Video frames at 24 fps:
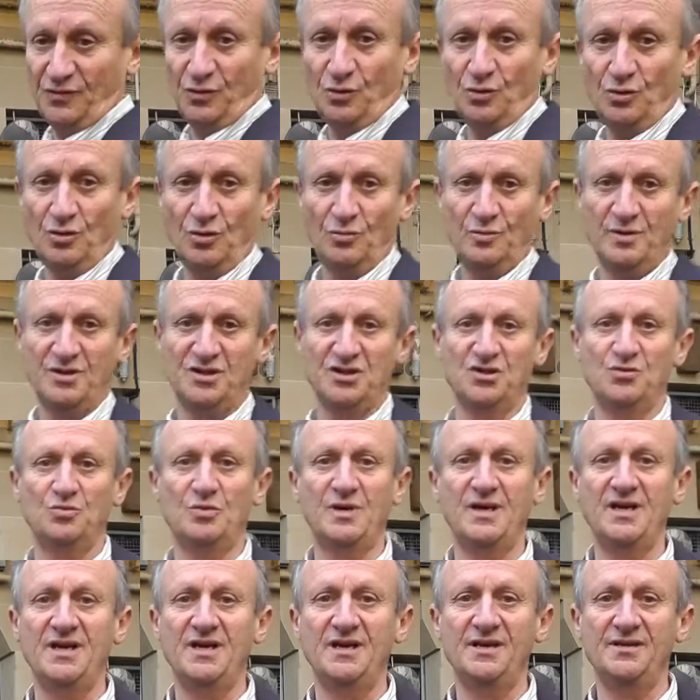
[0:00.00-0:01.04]
floor, which is
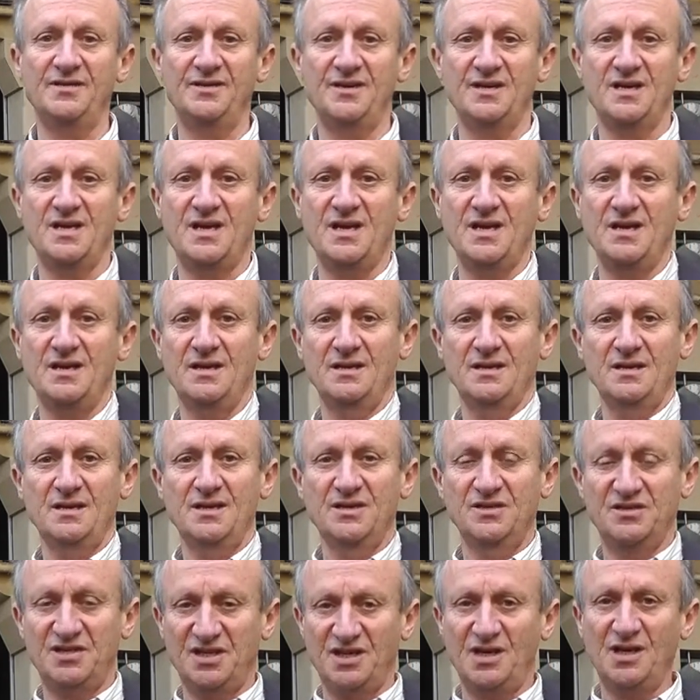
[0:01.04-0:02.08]
where the
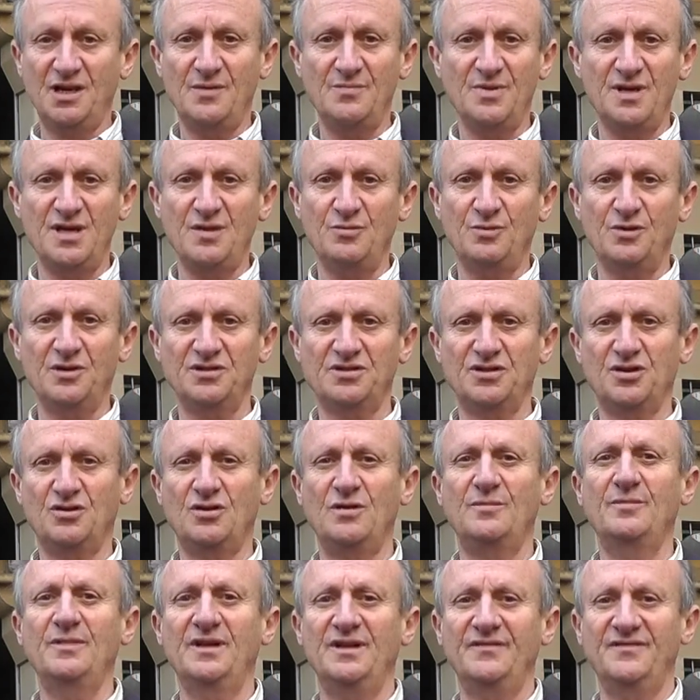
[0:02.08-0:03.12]
CIB was, the
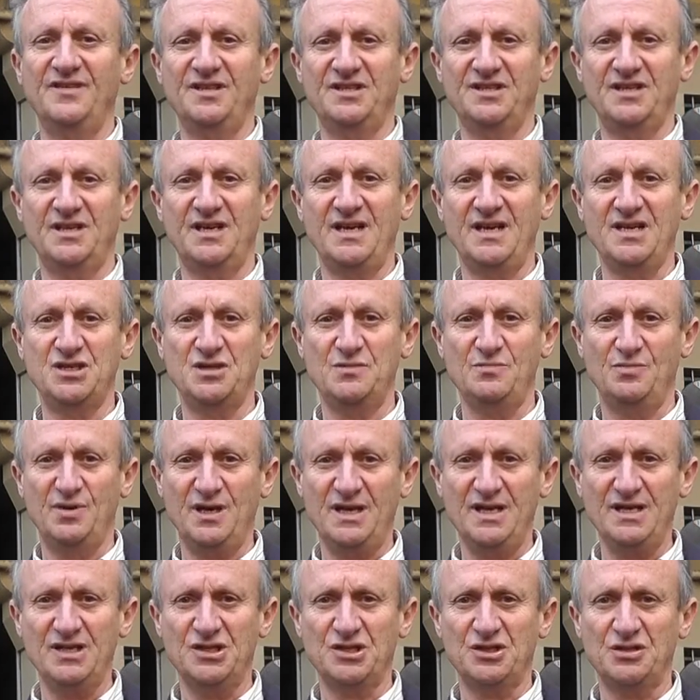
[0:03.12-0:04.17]
Criminal Investigation
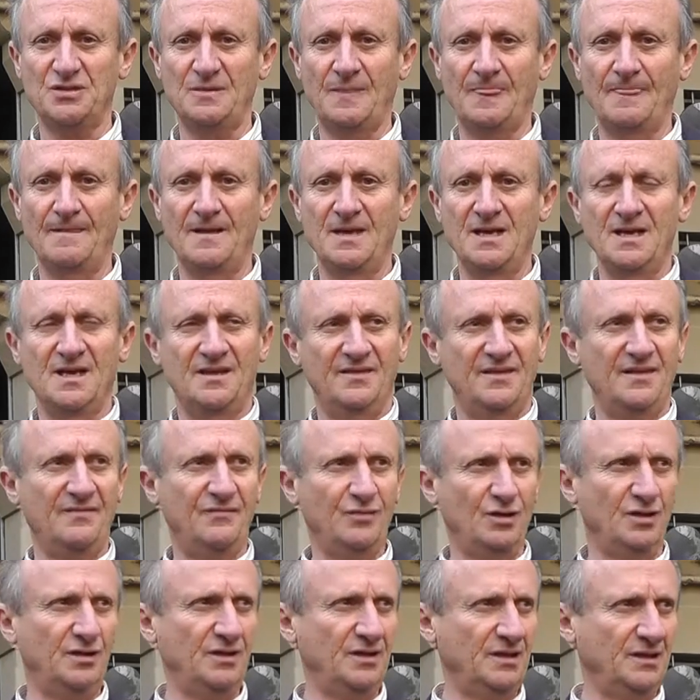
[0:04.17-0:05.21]
Branch.
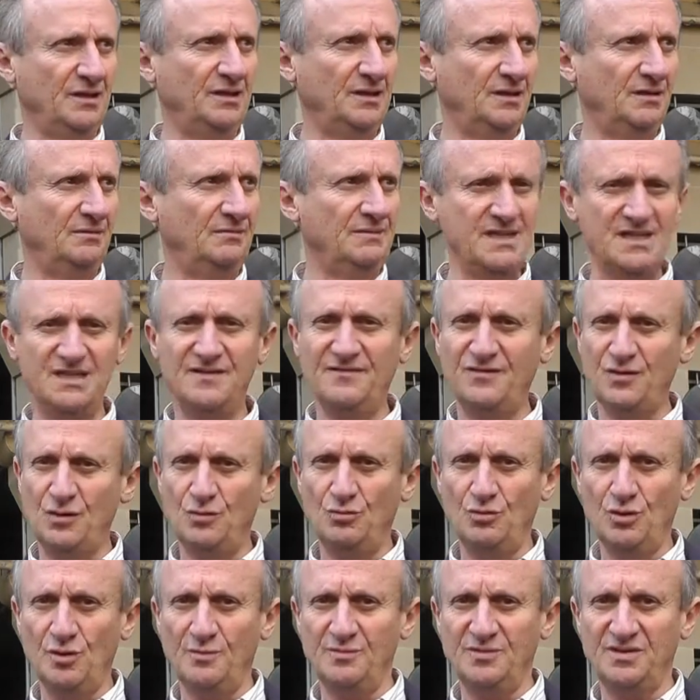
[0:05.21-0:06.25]
They've got little
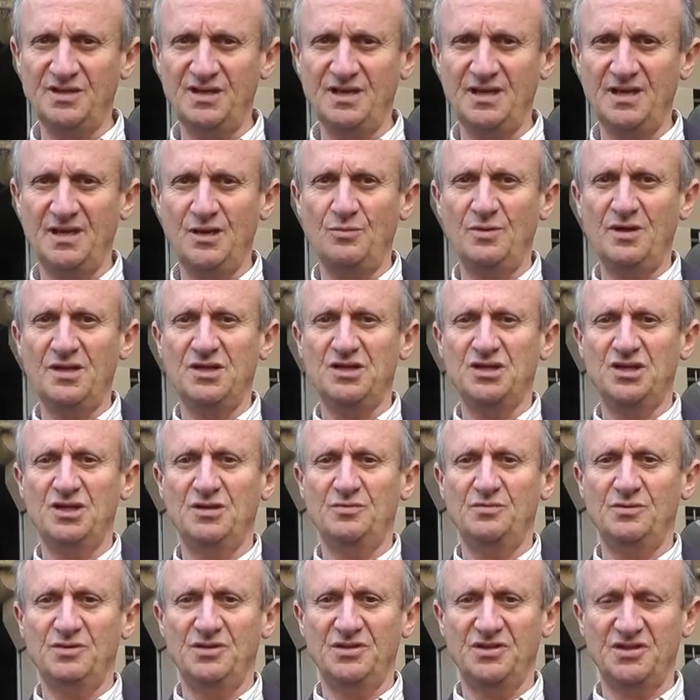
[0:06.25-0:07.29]
interview rooms there where
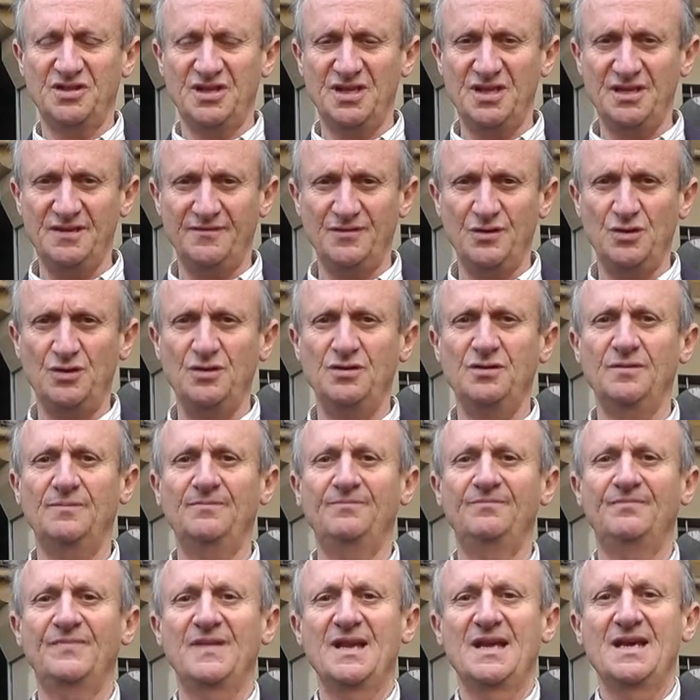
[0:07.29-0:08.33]
she was interviewed,
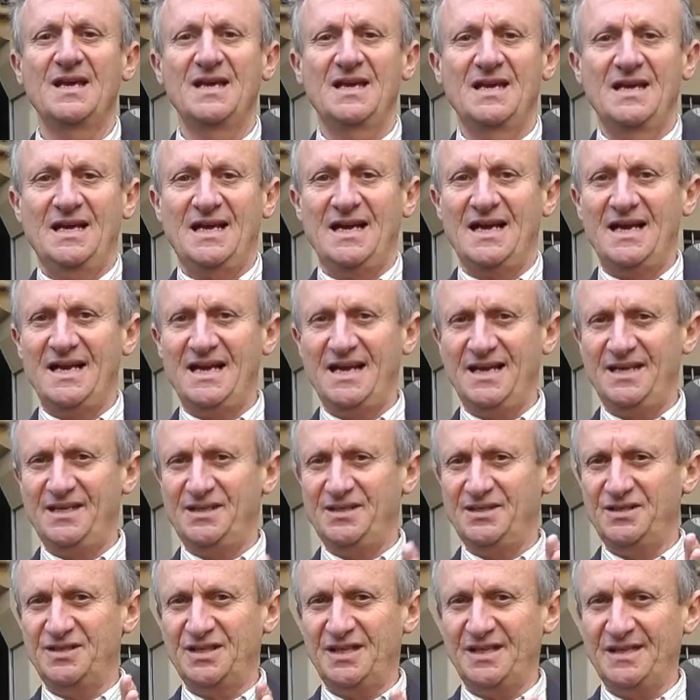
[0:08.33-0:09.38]

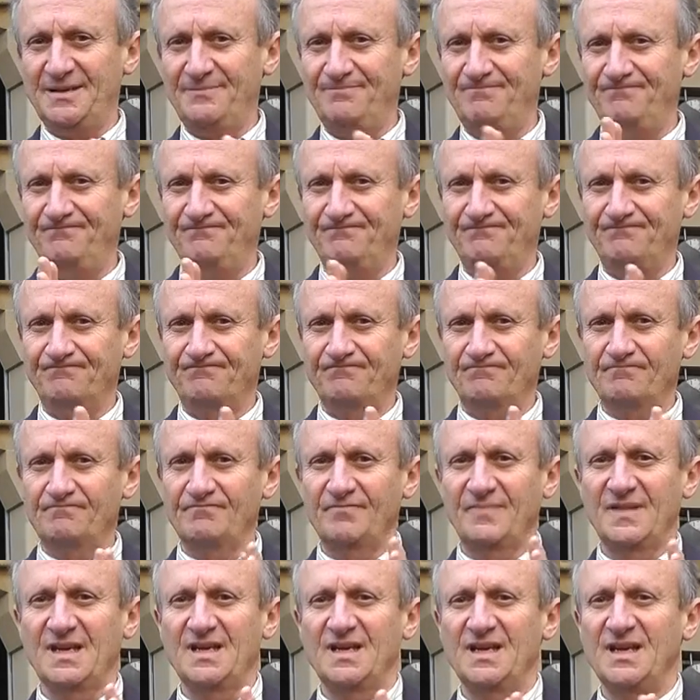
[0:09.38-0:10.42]
and
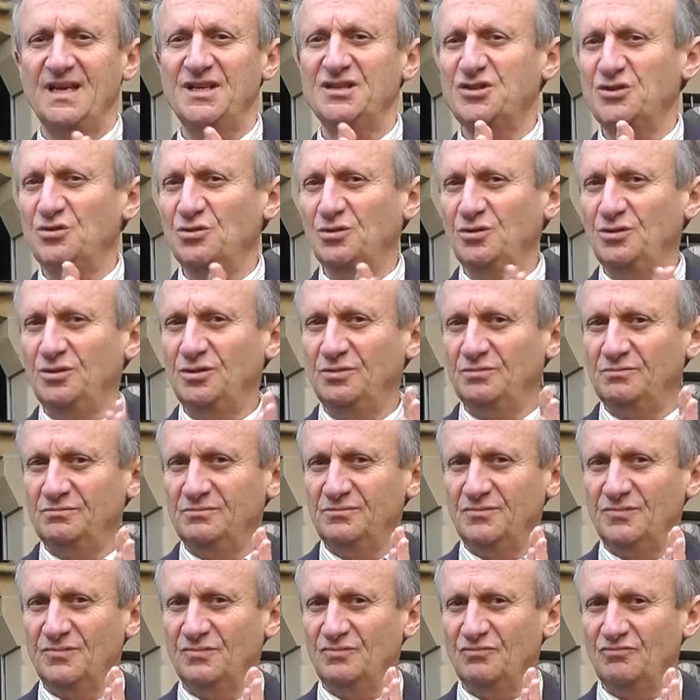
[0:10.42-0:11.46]
as you'll
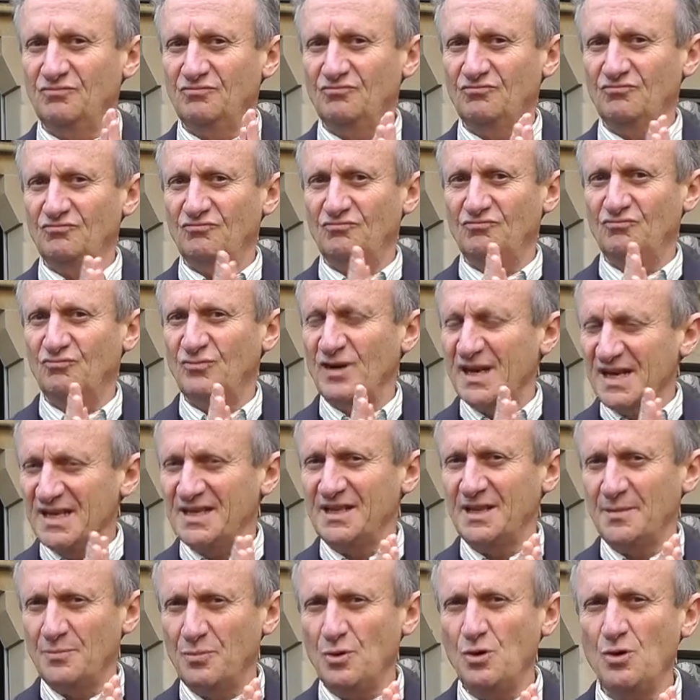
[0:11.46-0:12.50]
read
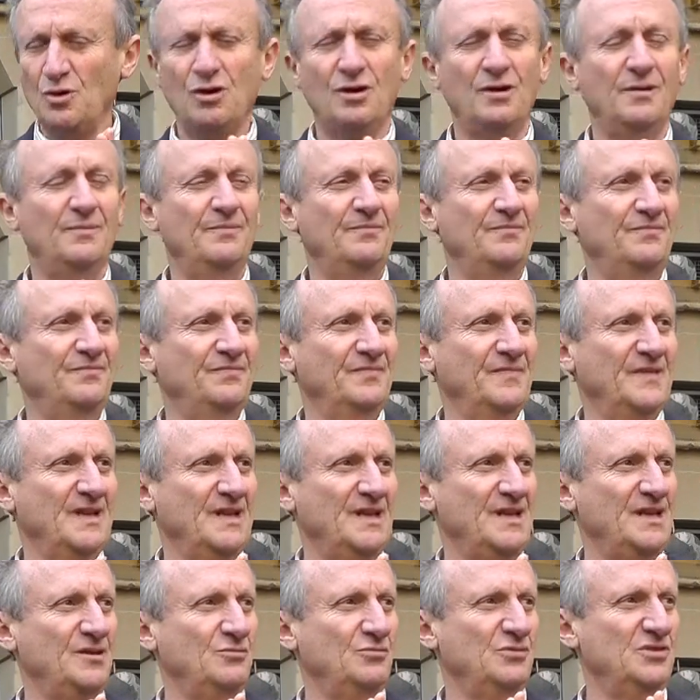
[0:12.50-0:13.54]
in the book,
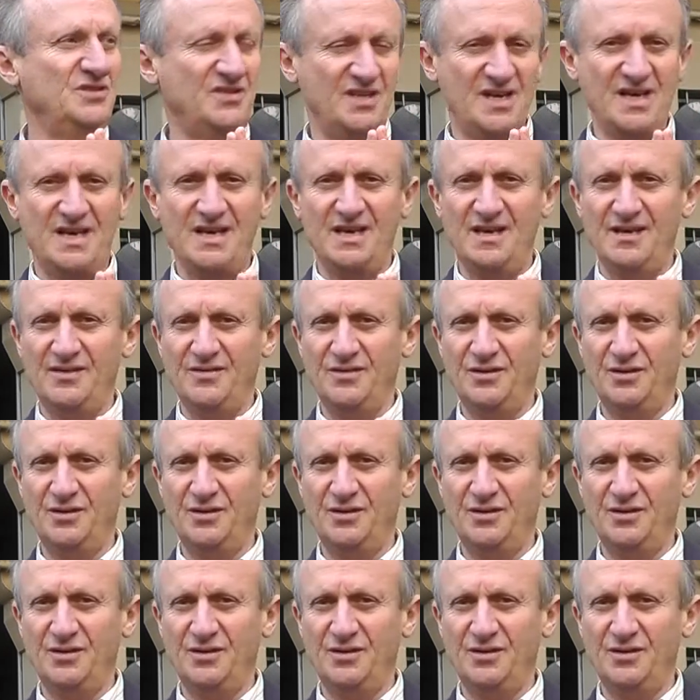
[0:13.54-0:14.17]
it was there